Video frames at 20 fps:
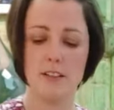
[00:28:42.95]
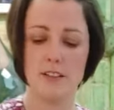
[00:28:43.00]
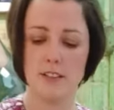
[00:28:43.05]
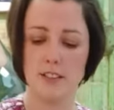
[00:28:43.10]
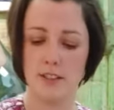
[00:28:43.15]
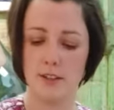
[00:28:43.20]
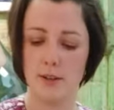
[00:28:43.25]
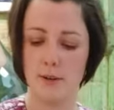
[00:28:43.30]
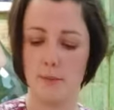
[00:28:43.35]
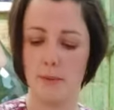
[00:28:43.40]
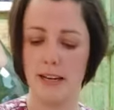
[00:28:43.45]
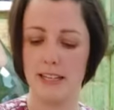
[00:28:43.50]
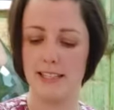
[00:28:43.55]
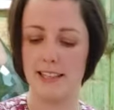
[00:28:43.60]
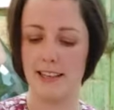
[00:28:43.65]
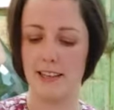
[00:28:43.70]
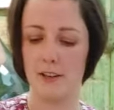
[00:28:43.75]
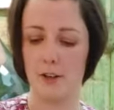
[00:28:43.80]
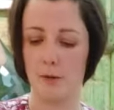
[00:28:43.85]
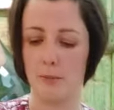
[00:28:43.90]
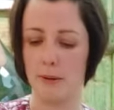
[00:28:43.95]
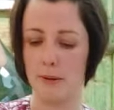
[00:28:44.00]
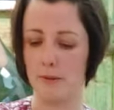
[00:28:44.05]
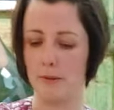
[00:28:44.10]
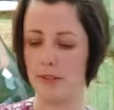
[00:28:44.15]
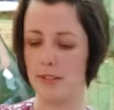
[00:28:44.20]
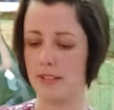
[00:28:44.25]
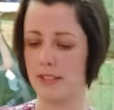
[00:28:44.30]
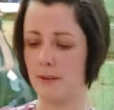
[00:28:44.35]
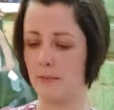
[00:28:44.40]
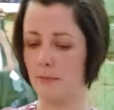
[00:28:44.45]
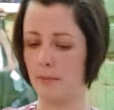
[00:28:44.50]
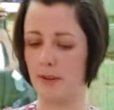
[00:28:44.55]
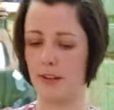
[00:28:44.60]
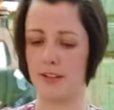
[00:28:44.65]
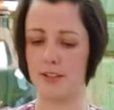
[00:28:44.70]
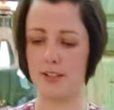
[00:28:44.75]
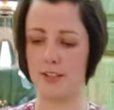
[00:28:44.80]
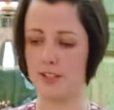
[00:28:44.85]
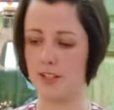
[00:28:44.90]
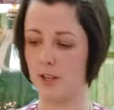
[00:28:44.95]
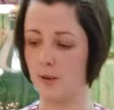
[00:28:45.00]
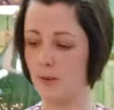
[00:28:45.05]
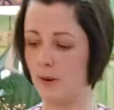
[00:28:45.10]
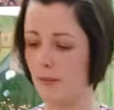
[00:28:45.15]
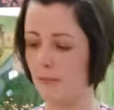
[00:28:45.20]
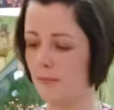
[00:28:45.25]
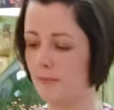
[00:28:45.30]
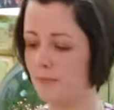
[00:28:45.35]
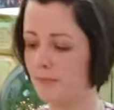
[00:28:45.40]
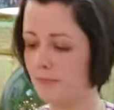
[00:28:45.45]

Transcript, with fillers: so it makes it a little bit simpler to sew